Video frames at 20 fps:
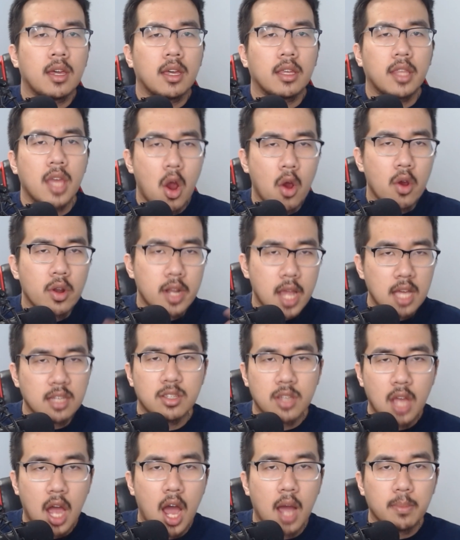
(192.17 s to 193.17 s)
There are
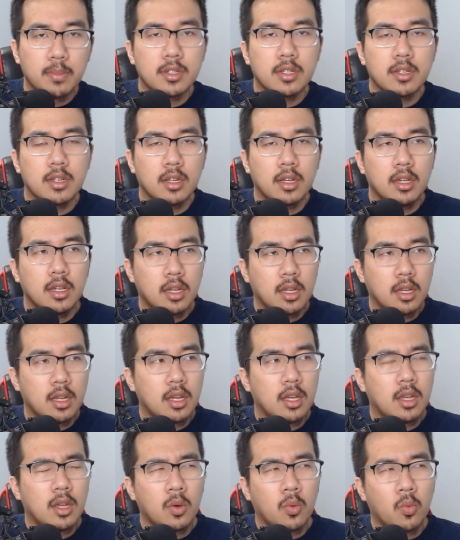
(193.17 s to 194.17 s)
desktops,
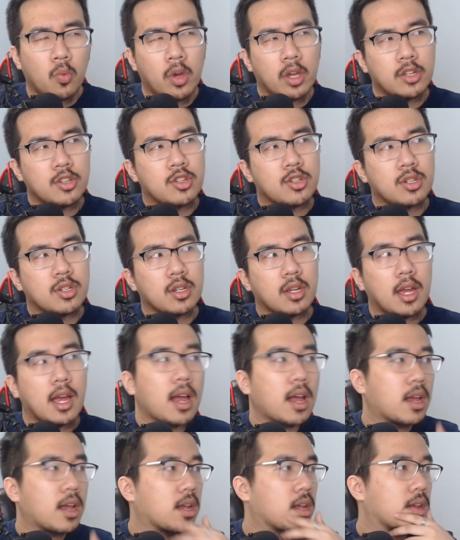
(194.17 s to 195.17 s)
which
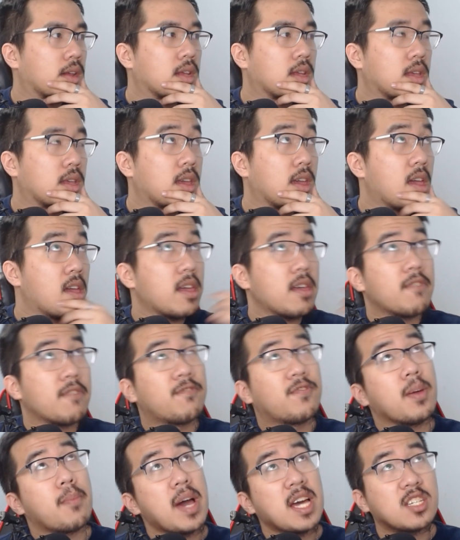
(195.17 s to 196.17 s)

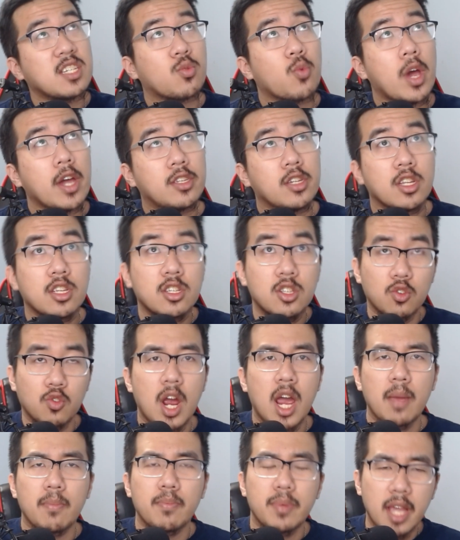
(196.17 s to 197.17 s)
the best way to
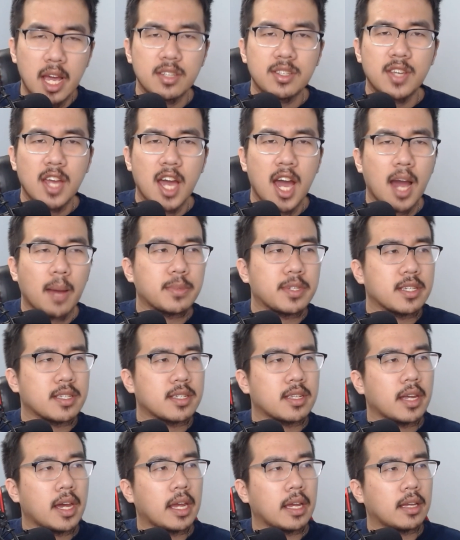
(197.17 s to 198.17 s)
describe desktops is
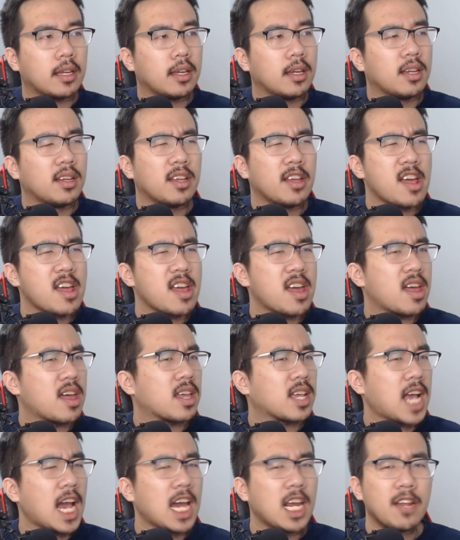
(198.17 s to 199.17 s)

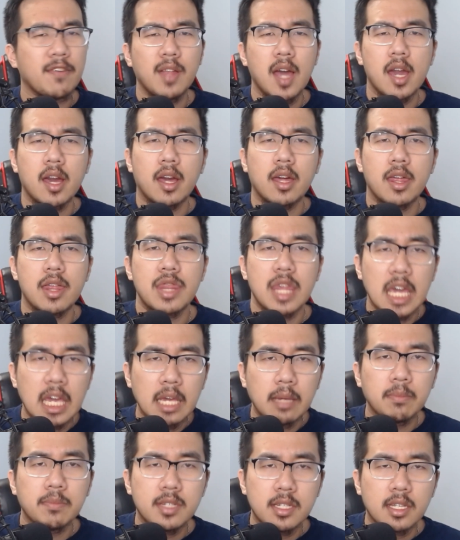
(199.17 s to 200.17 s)
kind of like
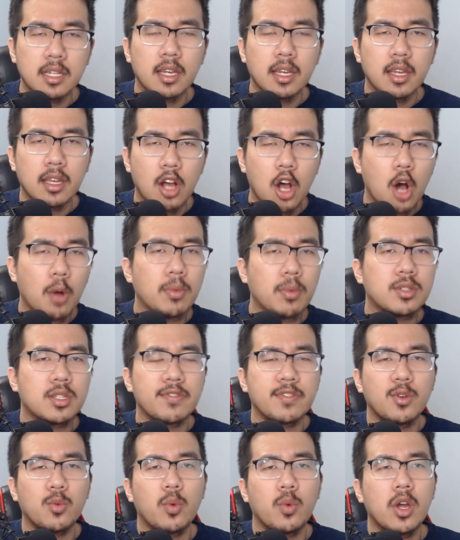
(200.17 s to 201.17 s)
themes, almost,
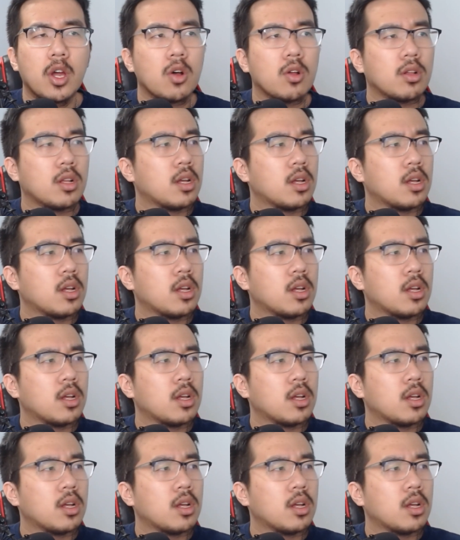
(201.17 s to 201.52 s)
if you will.